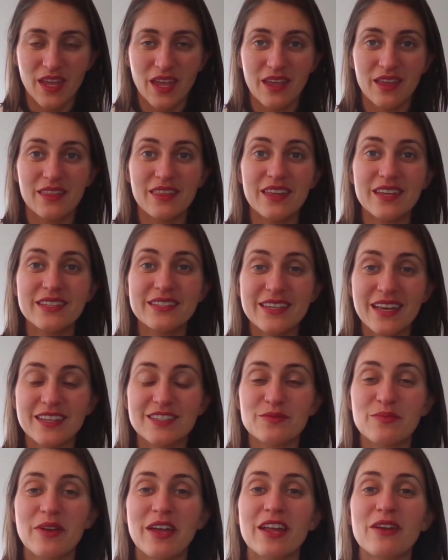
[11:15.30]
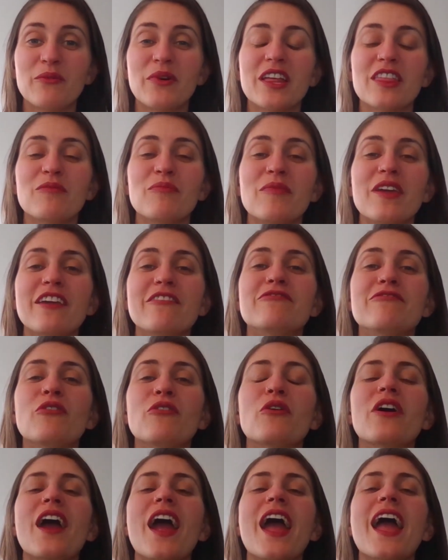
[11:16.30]
This has been with me
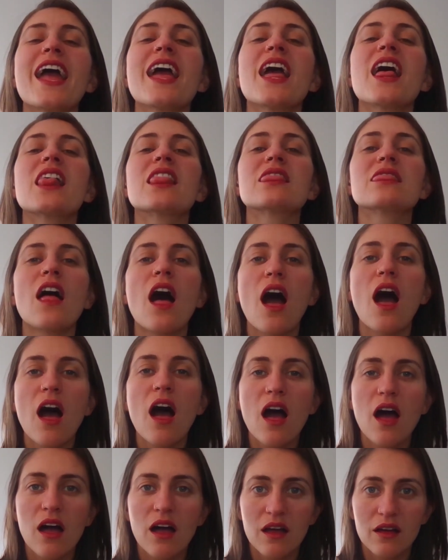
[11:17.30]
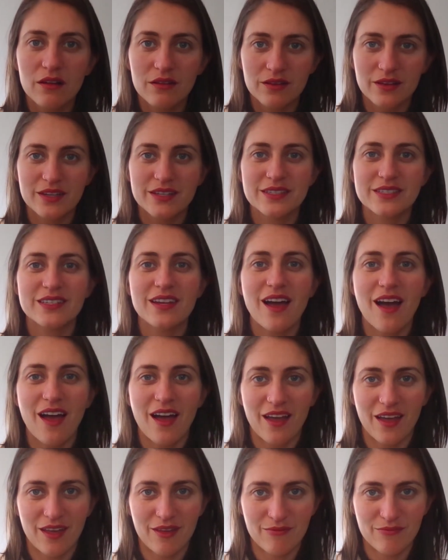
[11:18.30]
for a long
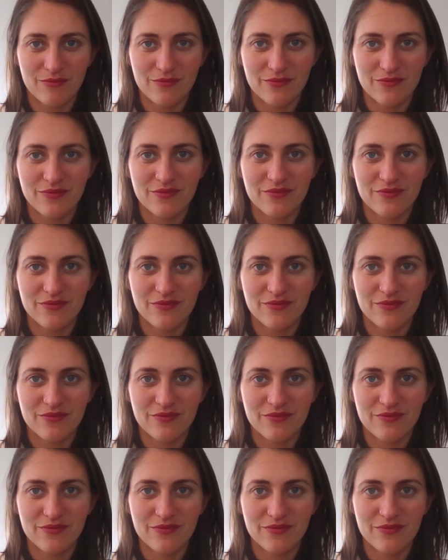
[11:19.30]
time.